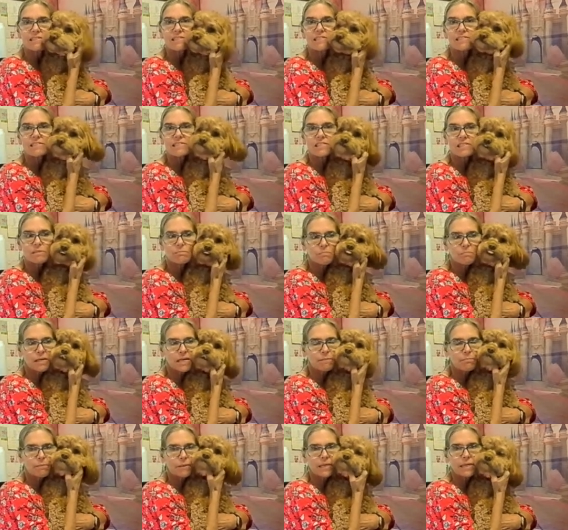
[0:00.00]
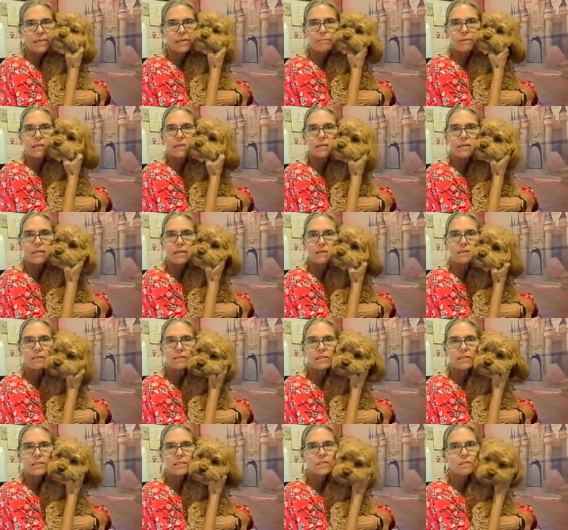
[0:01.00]
This is my baby.
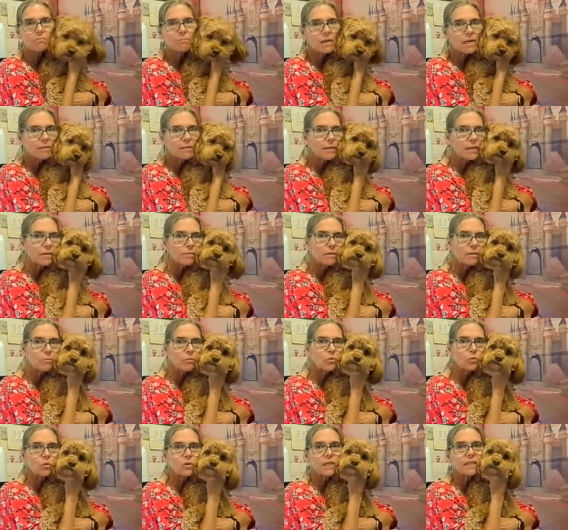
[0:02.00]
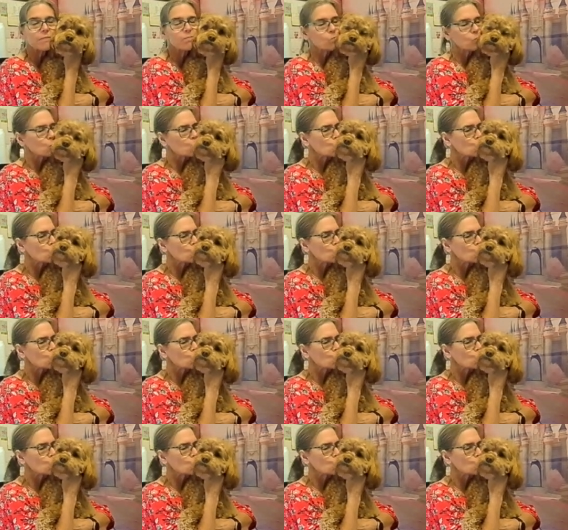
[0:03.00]
This is my baby boy.